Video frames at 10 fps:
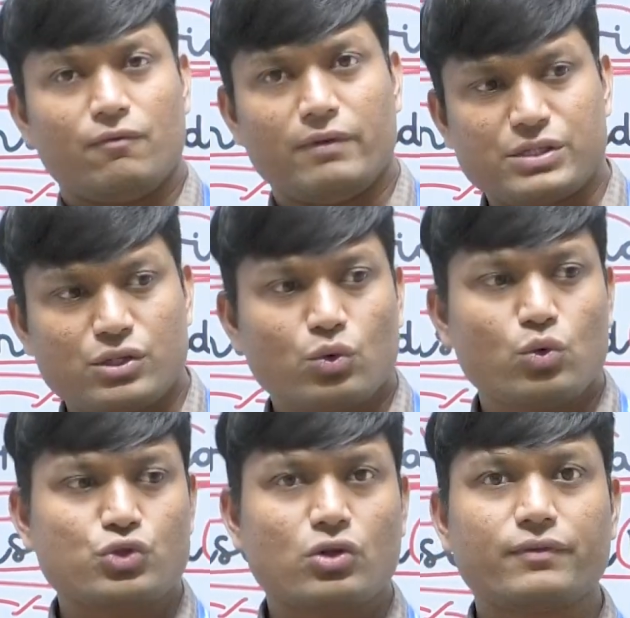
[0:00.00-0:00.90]
western
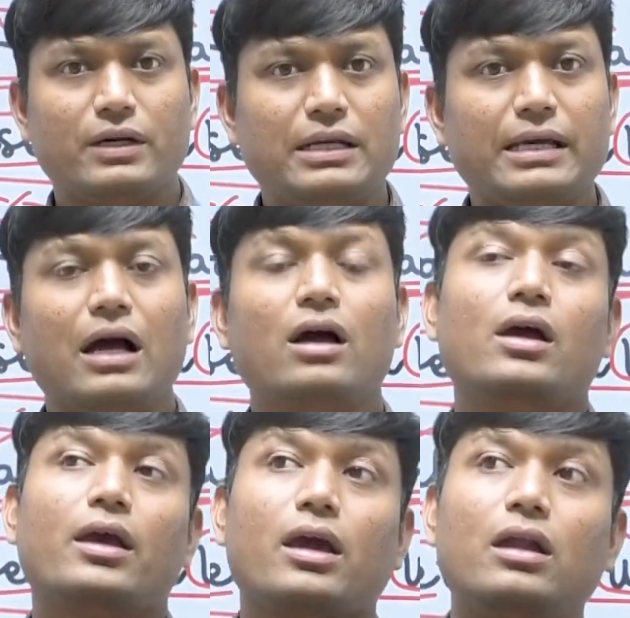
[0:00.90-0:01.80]
coast of India,
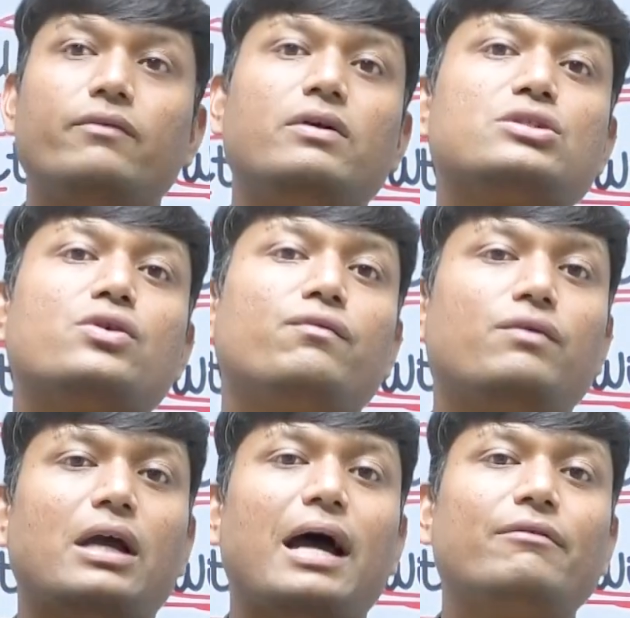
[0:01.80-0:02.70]
in which
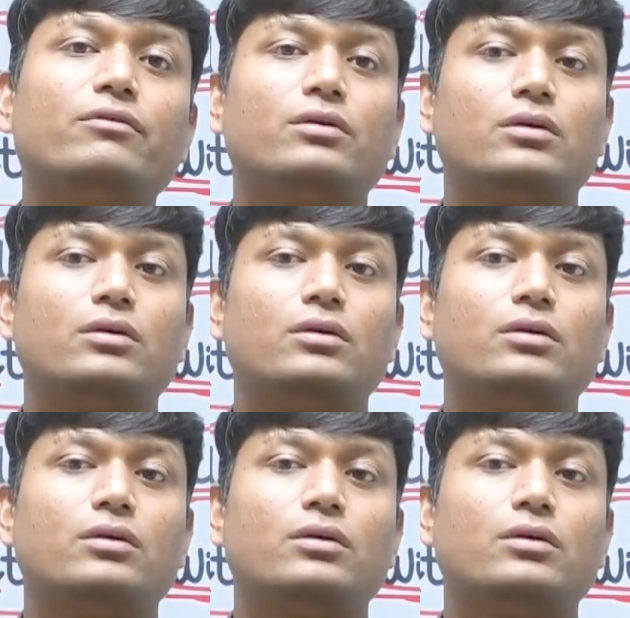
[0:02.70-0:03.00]
we have